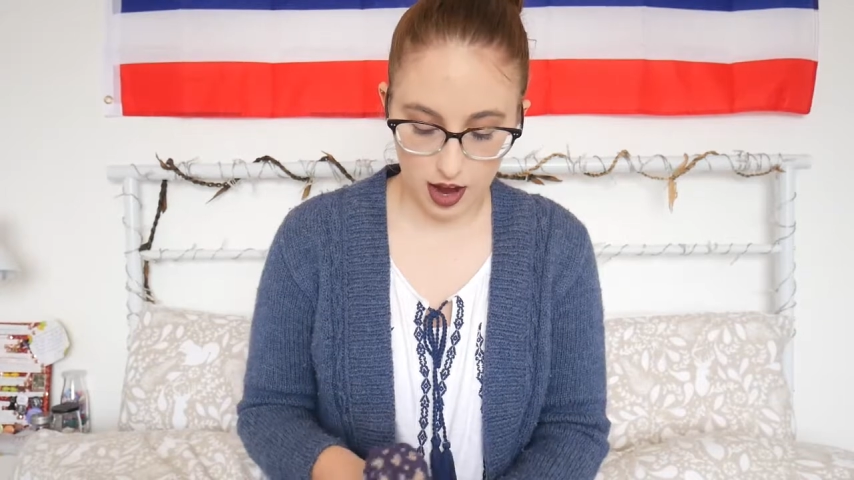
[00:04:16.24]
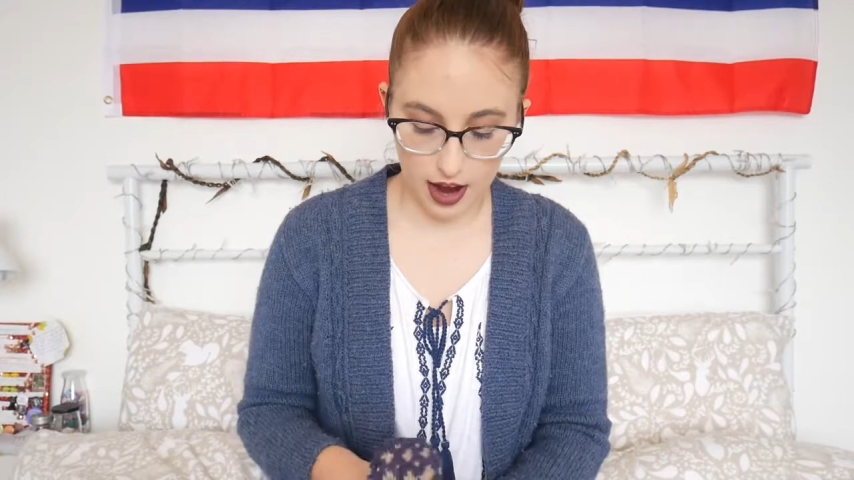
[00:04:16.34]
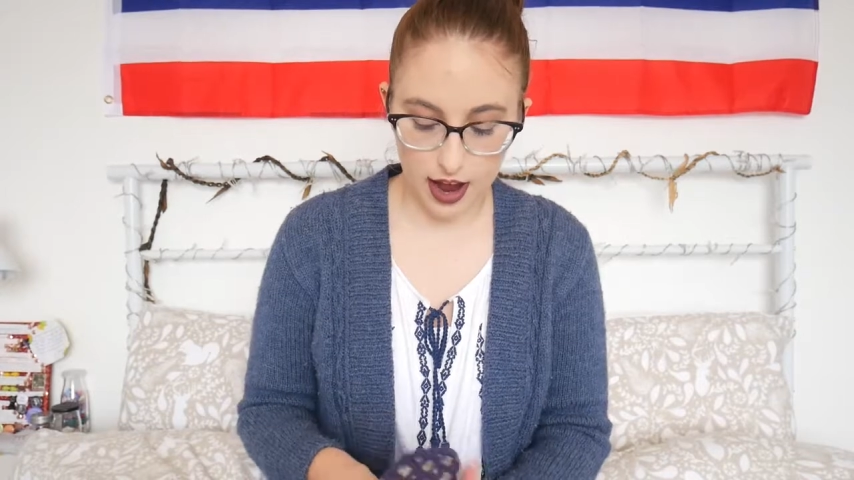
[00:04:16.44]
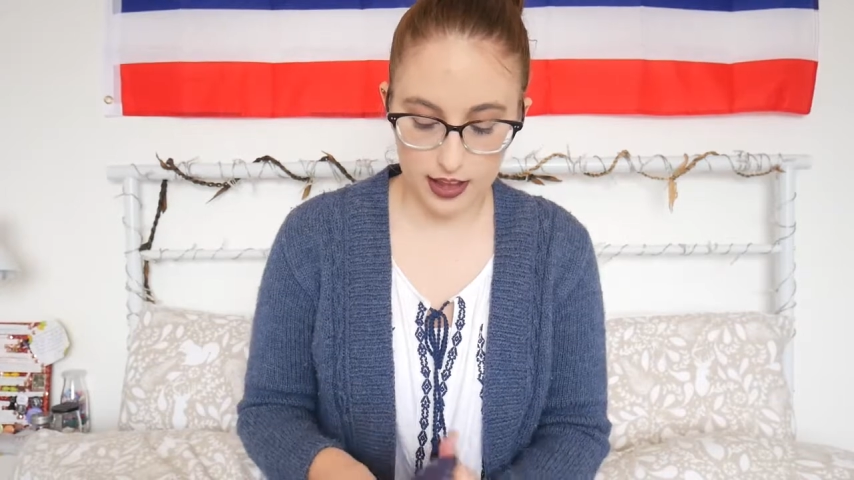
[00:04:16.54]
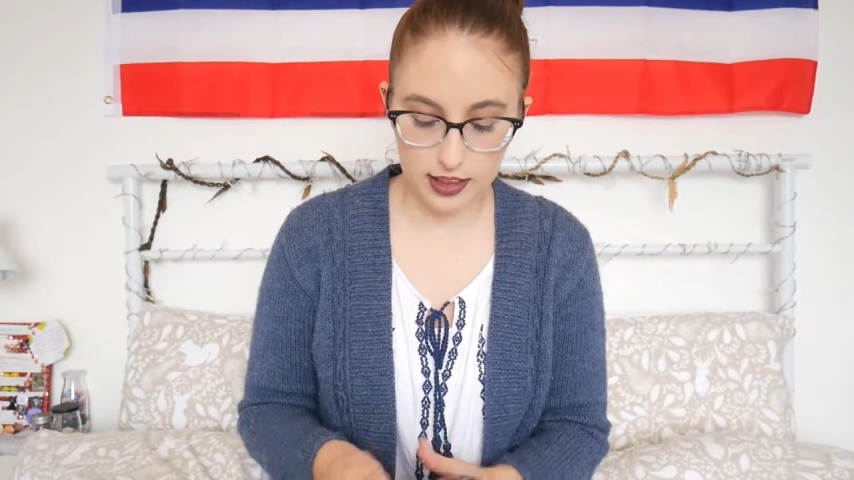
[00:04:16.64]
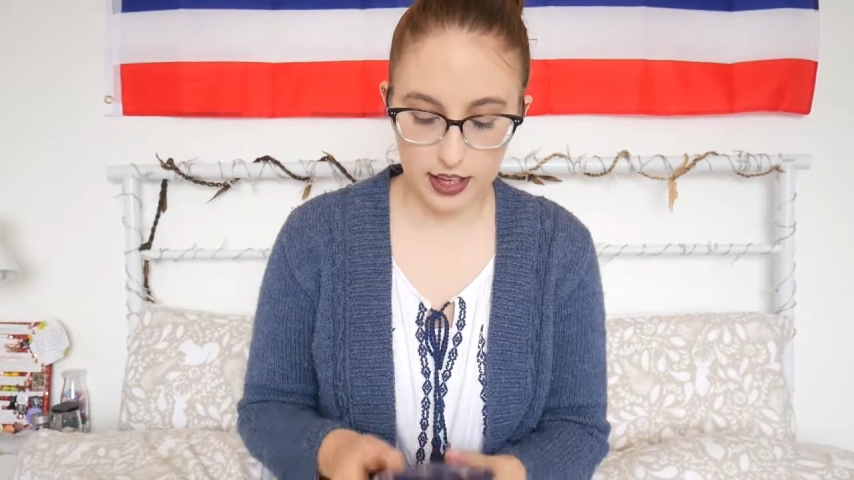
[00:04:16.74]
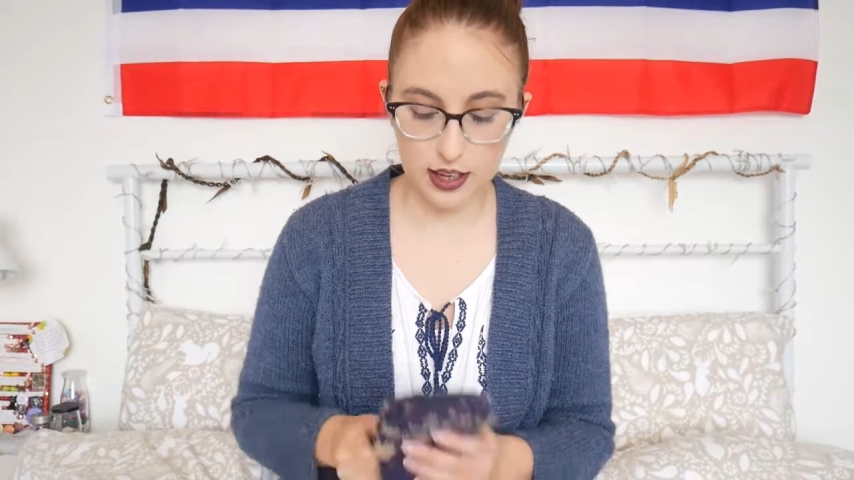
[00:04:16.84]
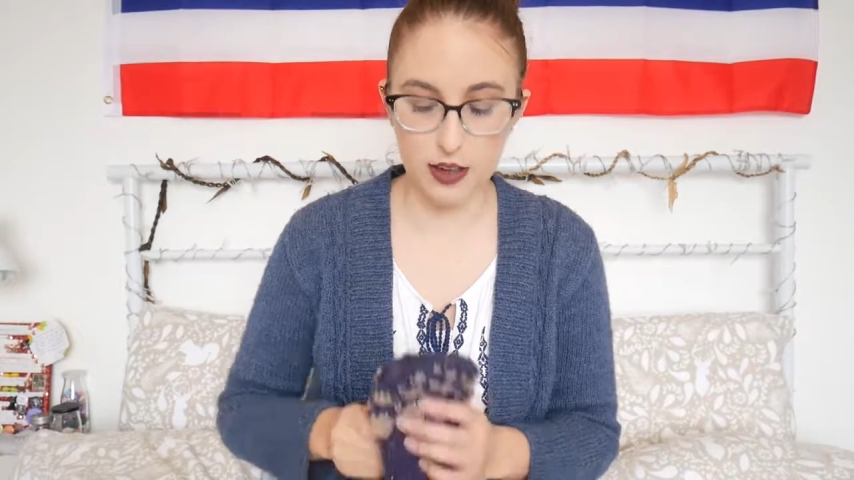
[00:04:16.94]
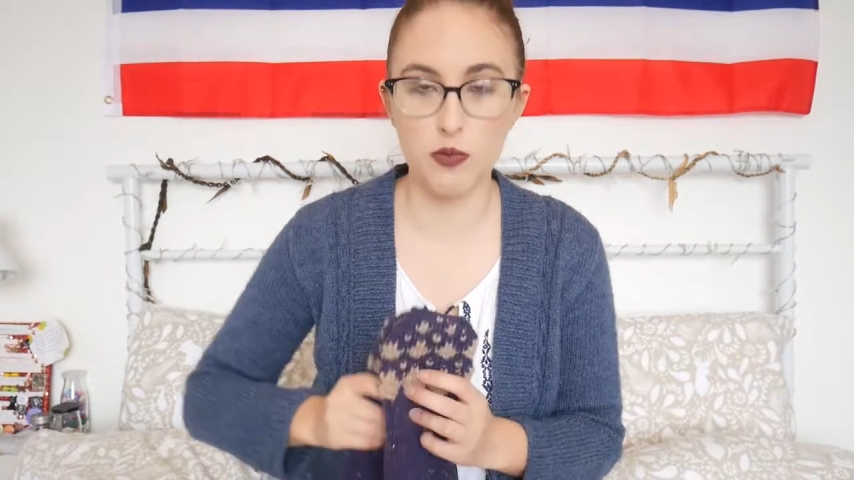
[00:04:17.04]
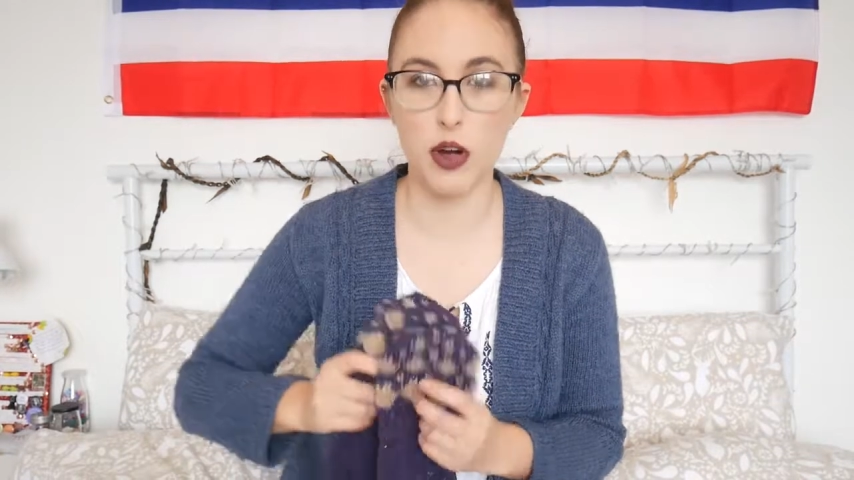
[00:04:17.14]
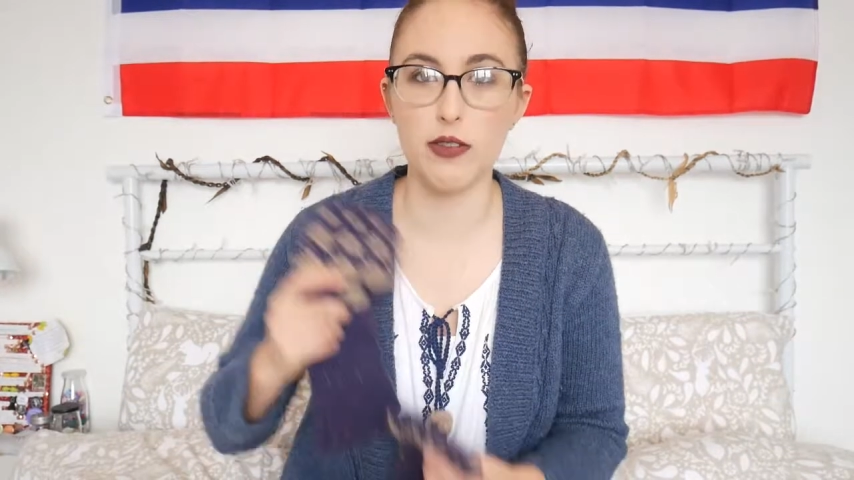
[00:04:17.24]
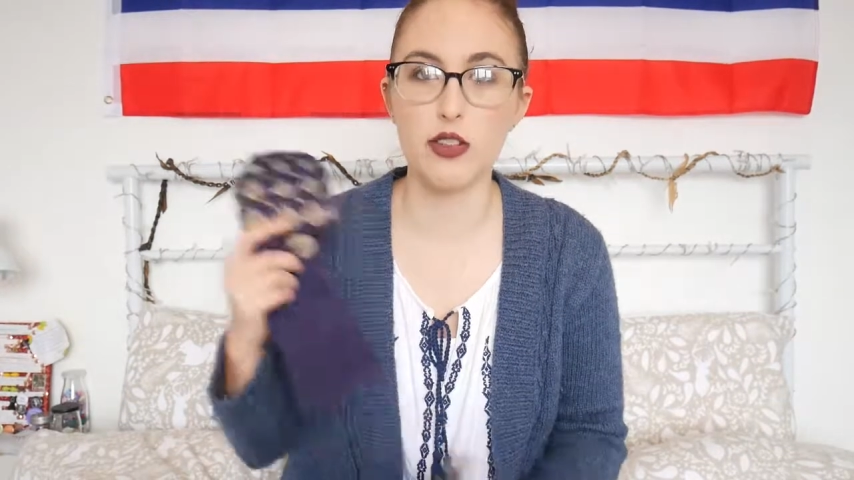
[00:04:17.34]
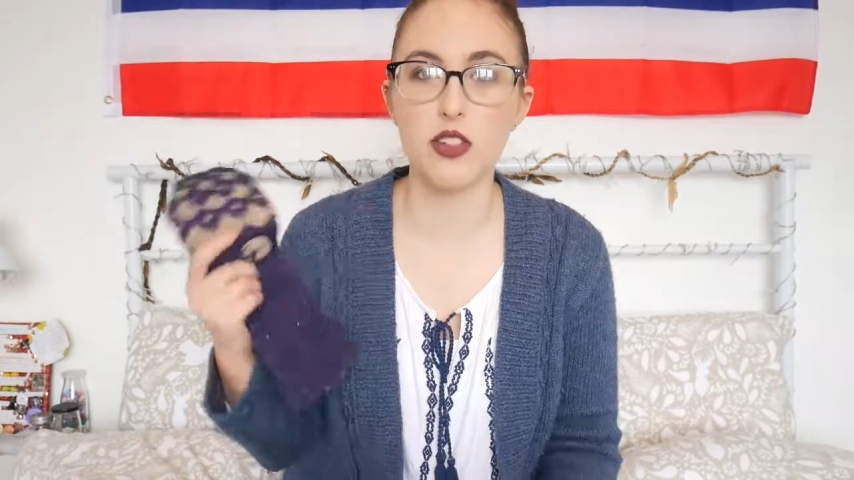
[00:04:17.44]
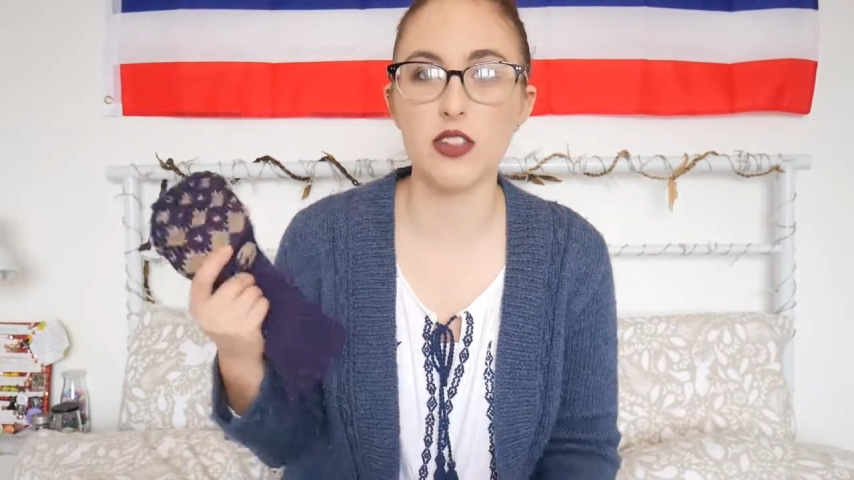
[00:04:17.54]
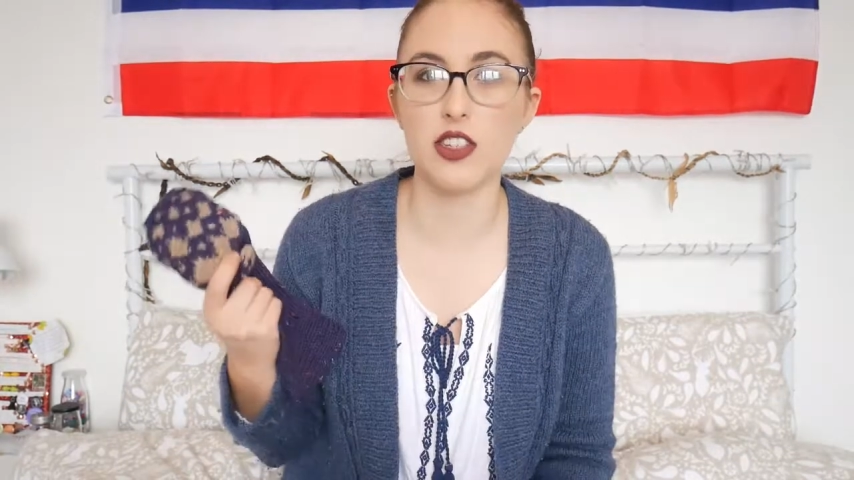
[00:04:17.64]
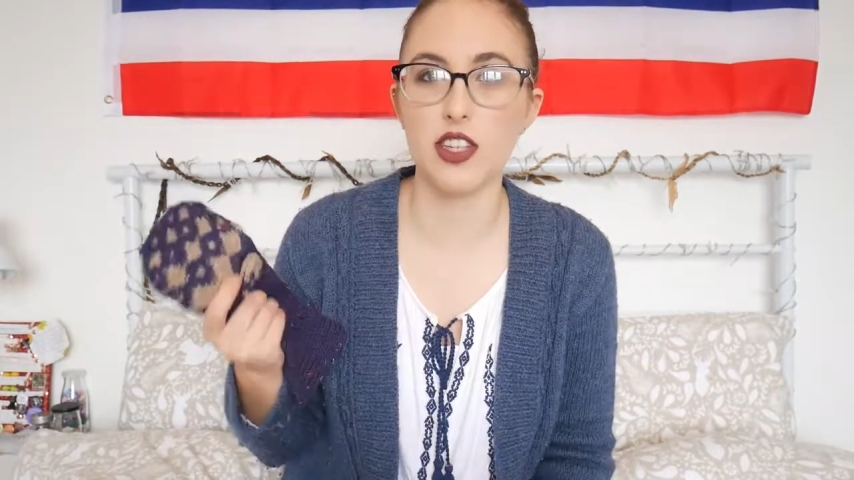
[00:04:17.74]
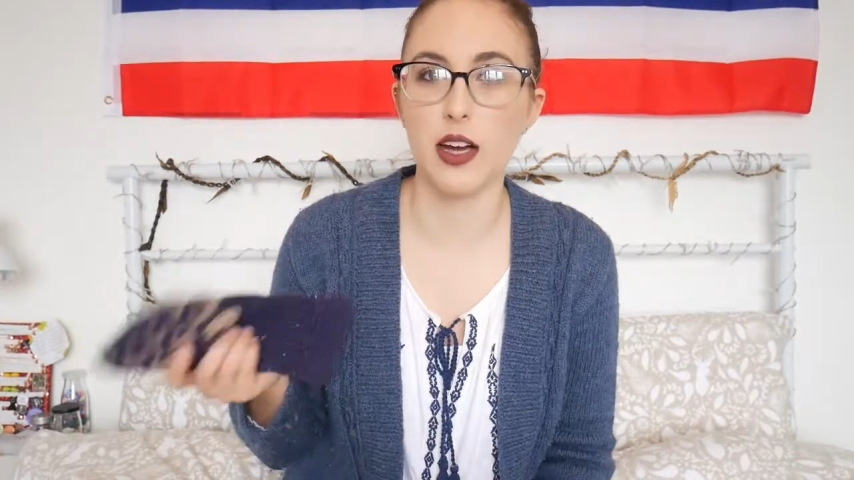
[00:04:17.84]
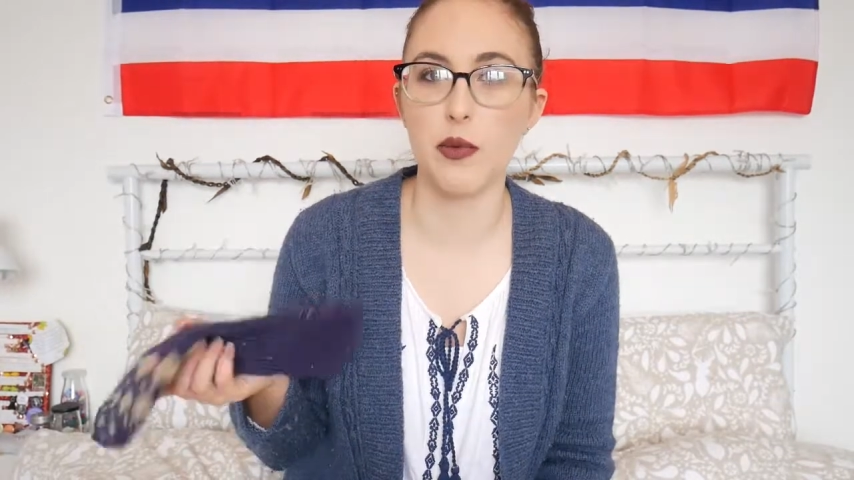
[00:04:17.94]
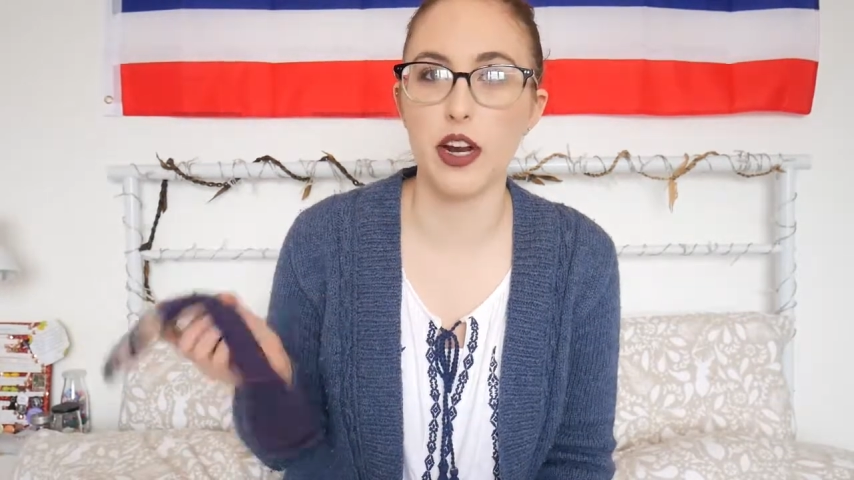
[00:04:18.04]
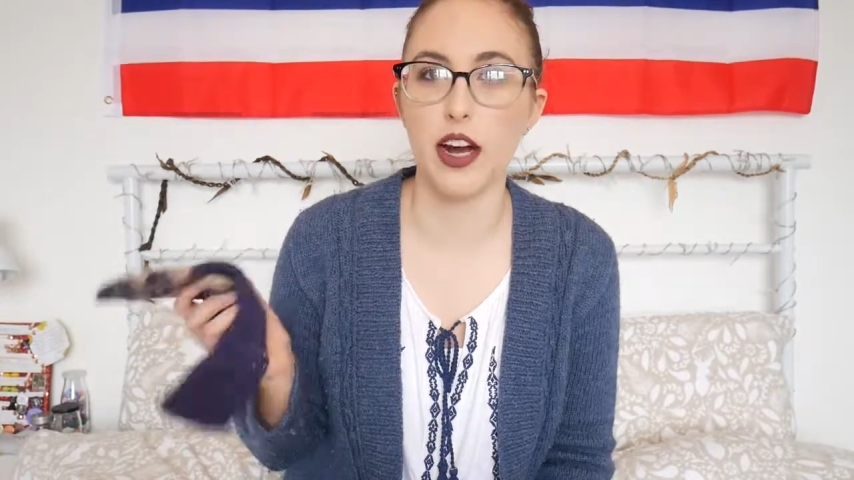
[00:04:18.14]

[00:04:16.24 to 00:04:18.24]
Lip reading: I had, like, when I was doing the second one,